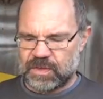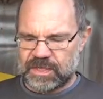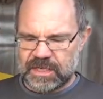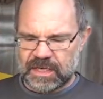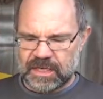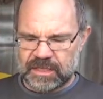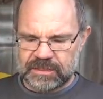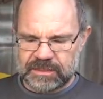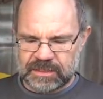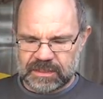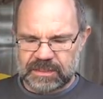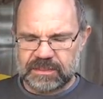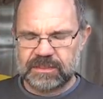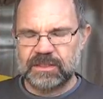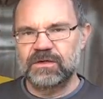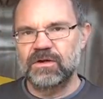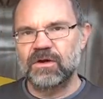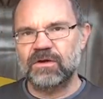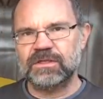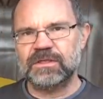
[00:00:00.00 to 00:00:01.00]
when you're hunting. It's
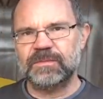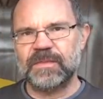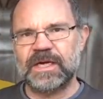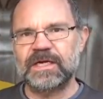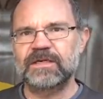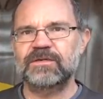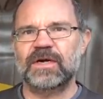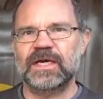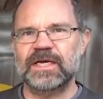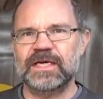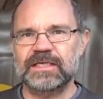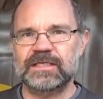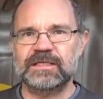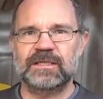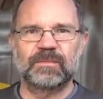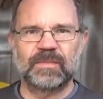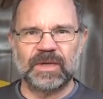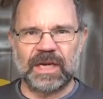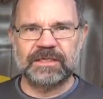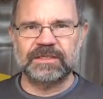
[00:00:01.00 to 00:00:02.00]
to not to penetrate. It's
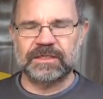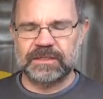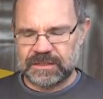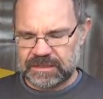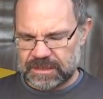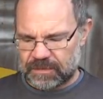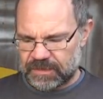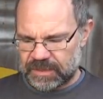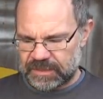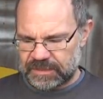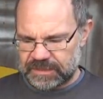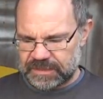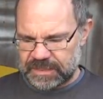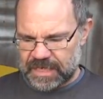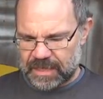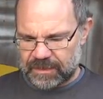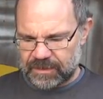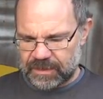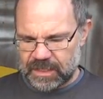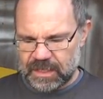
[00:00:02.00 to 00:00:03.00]
to bludgeon something to
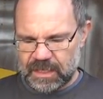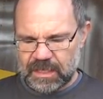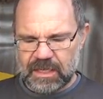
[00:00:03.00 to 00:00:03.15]
death.